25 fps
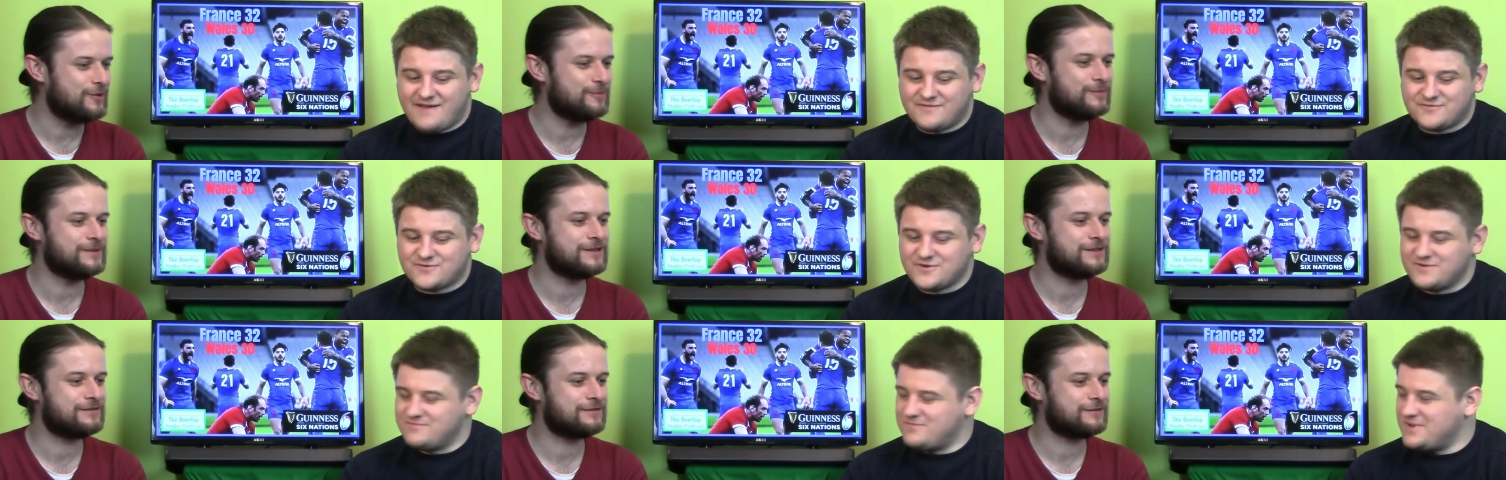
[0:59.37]

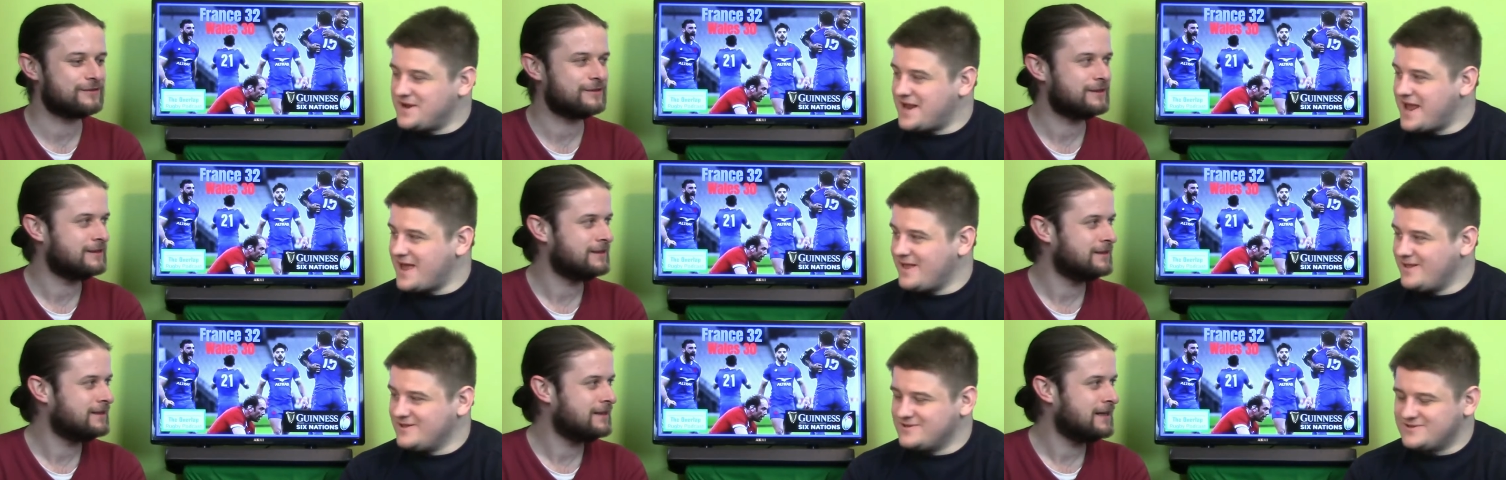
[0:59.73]
Speaker 1: After he'd been
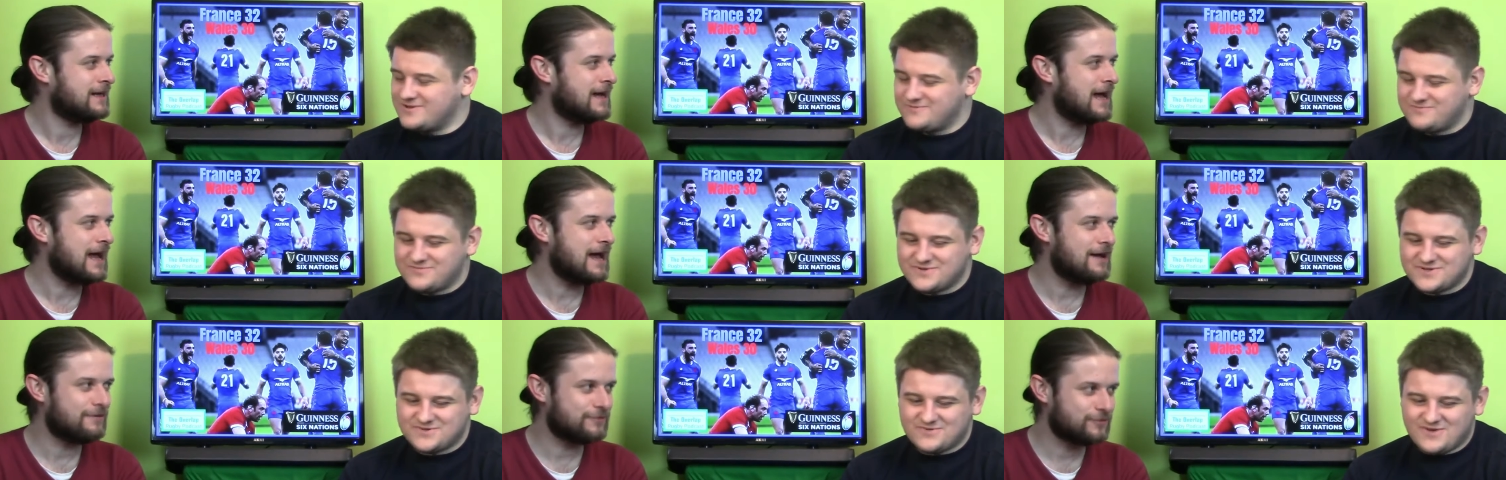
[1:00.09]
held up
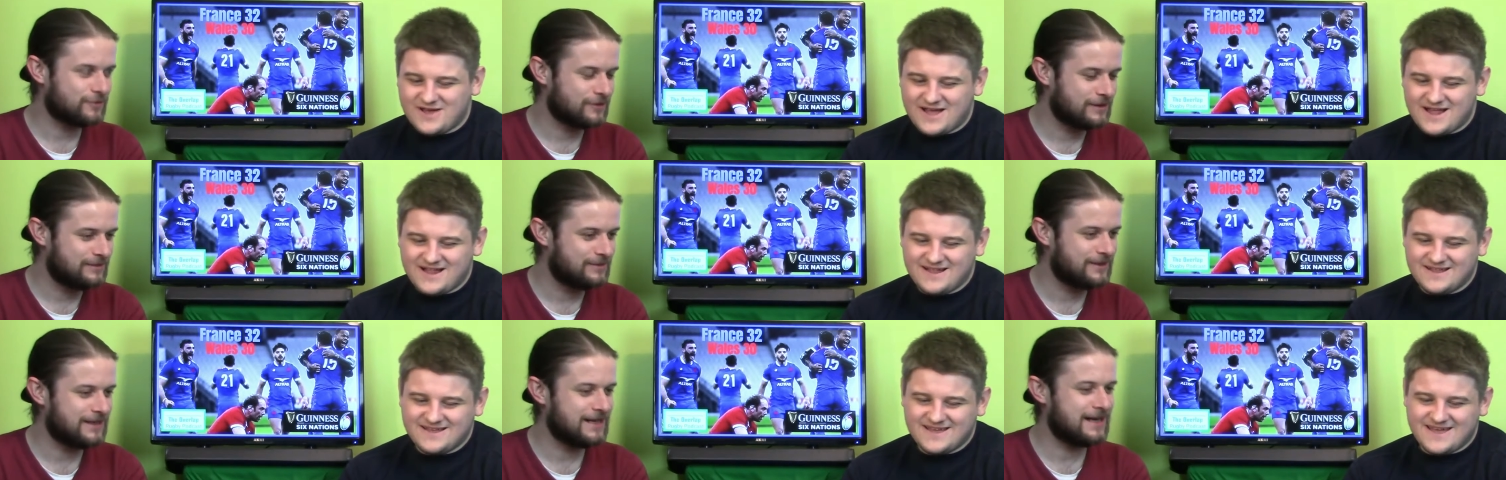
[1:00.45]
After
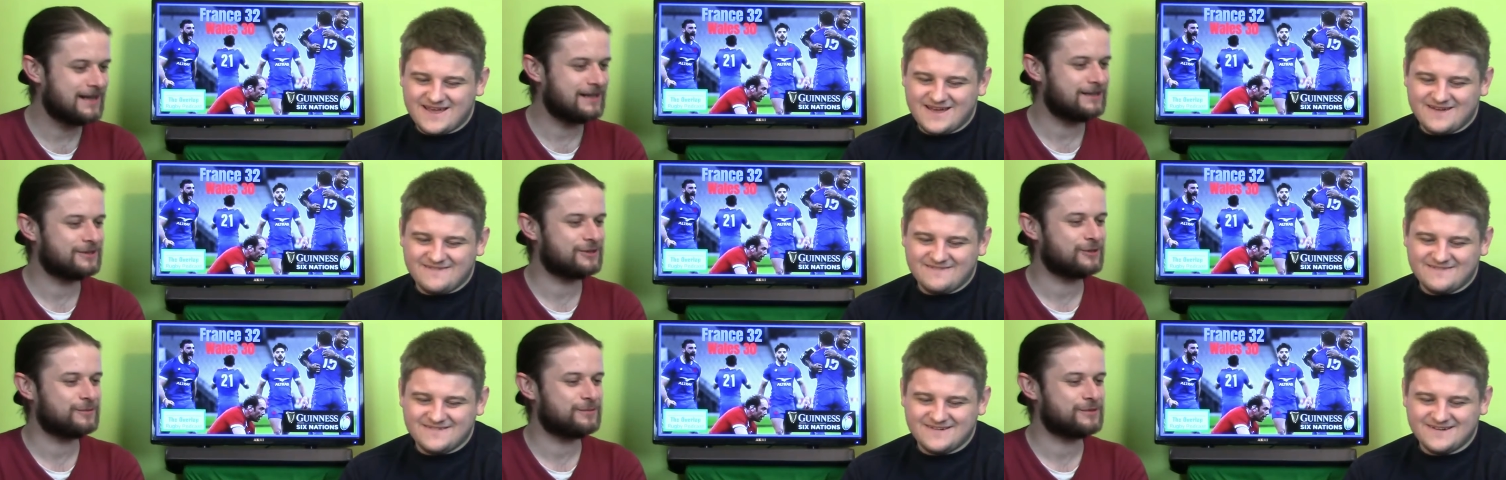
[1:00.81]
well, he'd been yeah.
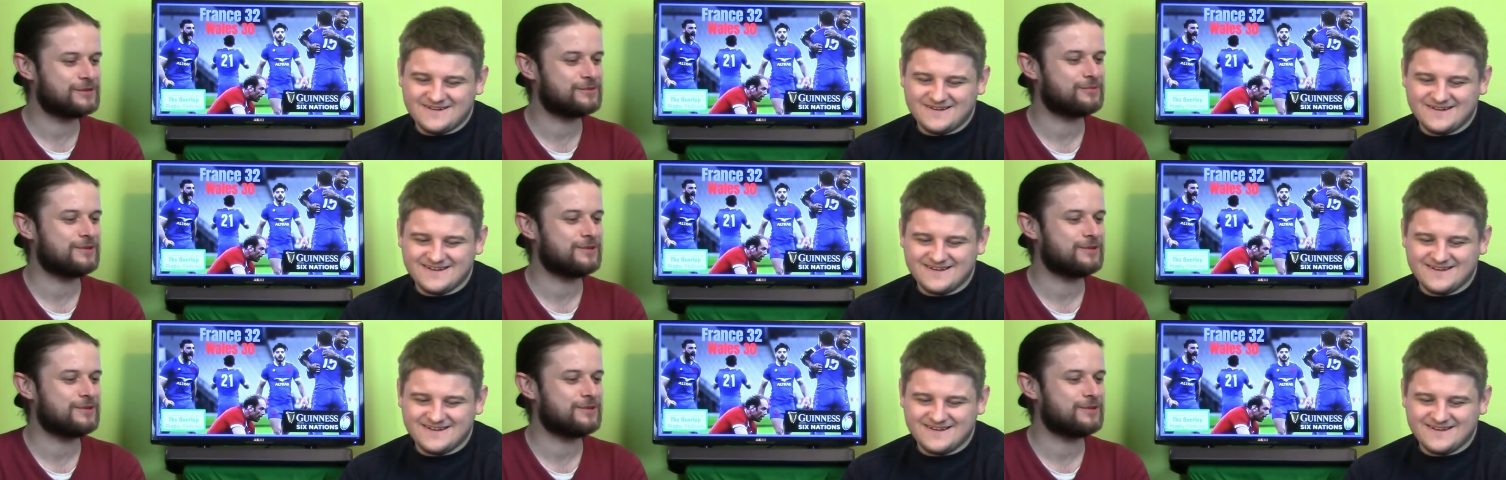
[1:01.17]
held up as